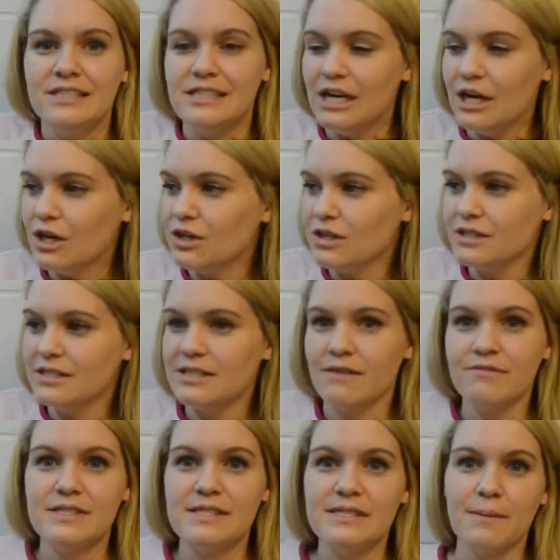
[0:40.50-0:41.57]
Her
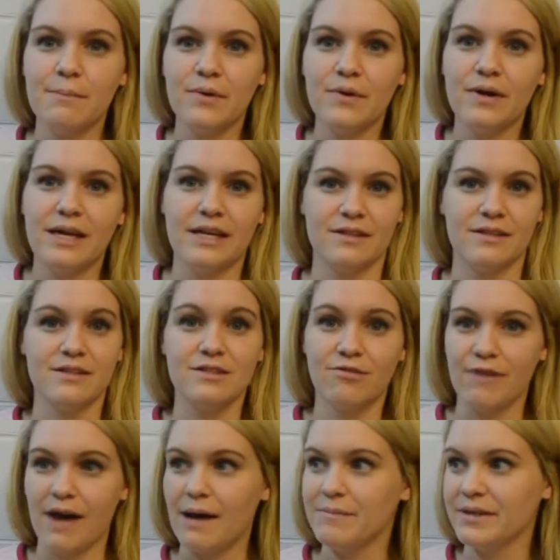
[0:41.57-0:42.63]
stuff is simple and it looked
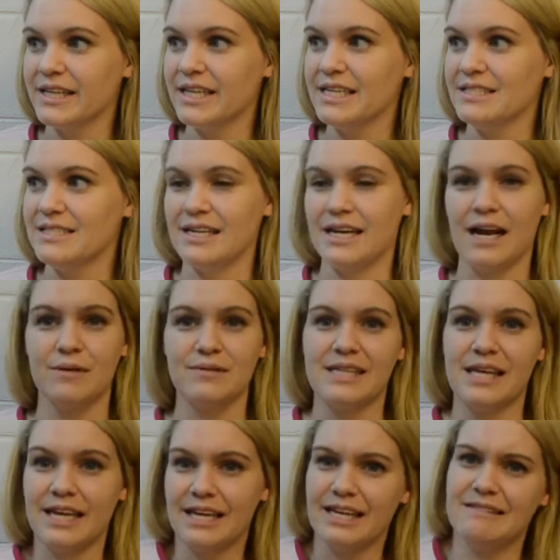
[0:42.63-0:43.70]
fabulous, and I was
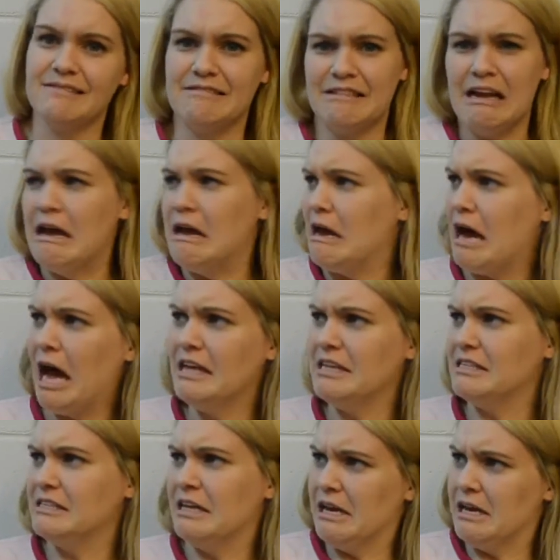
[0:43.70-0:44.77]
like,
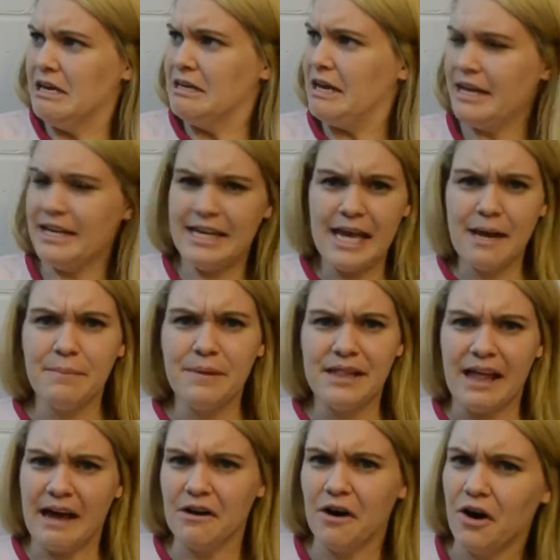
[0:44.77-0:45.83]
it can't be
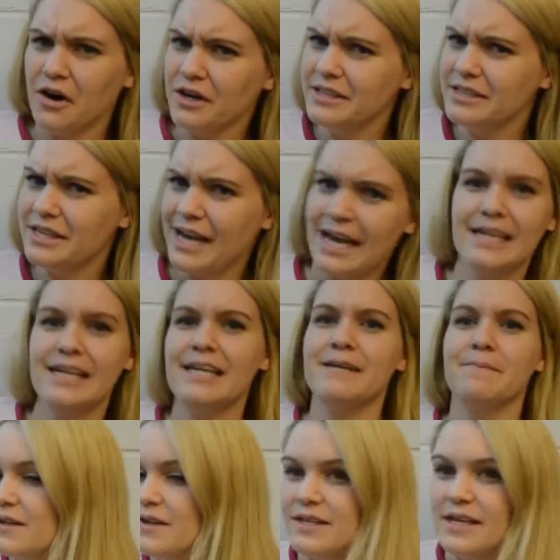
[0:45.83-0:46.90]
that hard, can it?
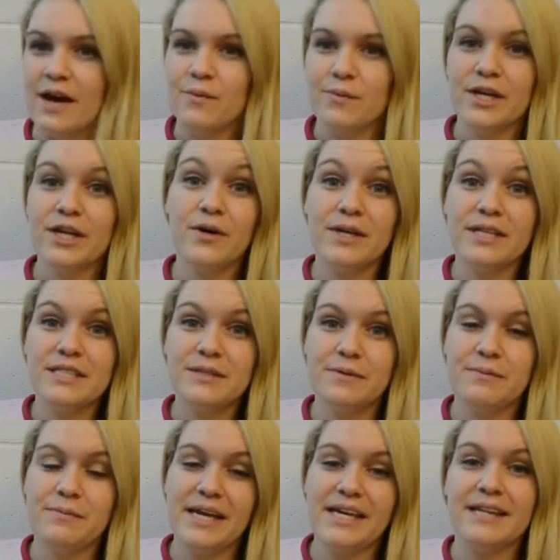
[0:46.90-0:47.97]
Yeah, we're going to
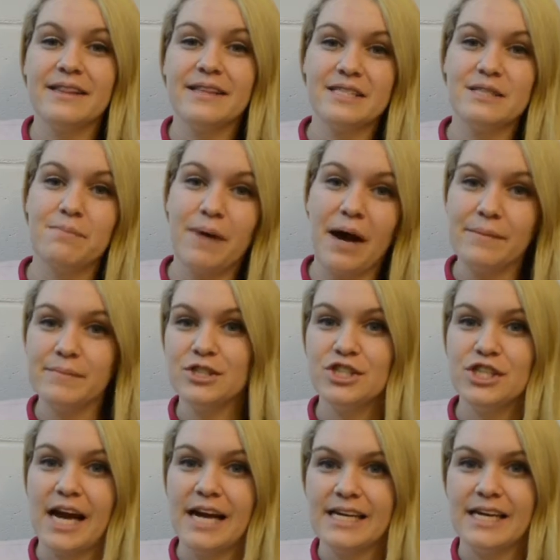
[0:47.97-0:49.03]
be making this bomber
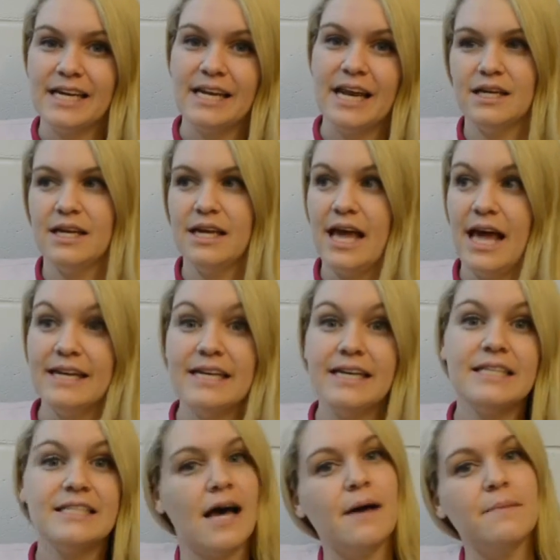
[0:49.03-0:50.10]
jacket, and it
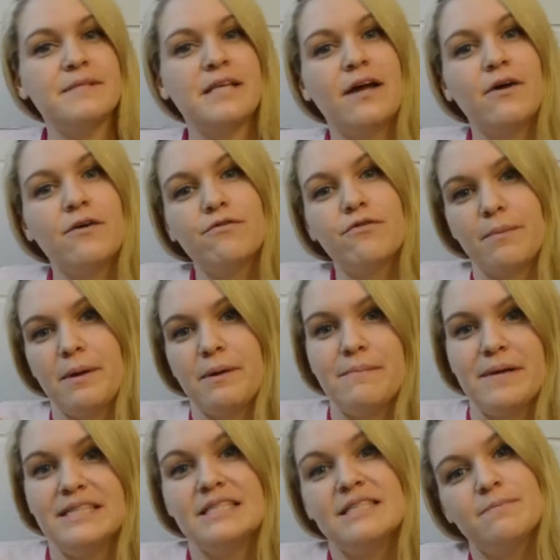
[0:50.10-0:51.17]
is upcycled from a
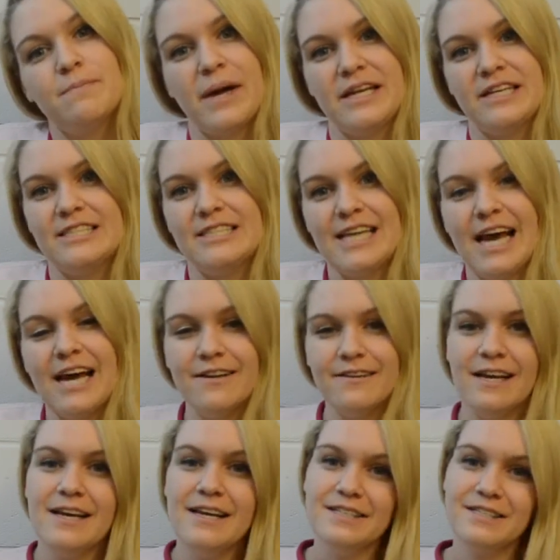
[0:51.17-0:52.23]
men's button down.
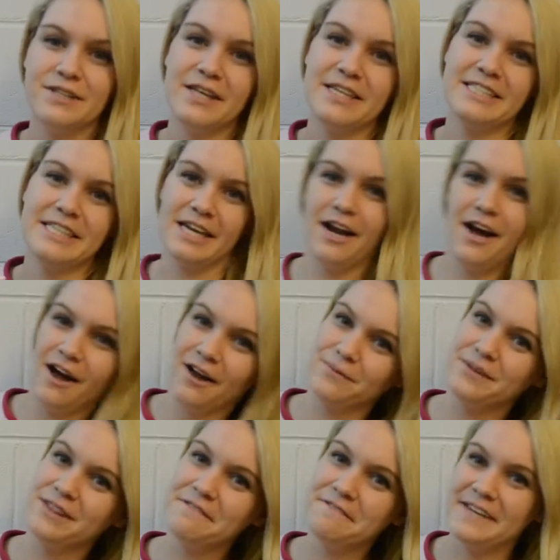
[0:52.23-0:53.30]
So let's get on
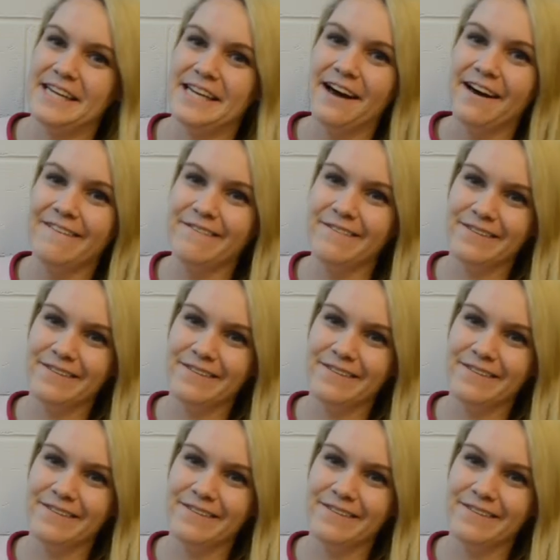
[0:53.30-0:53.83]
with the video.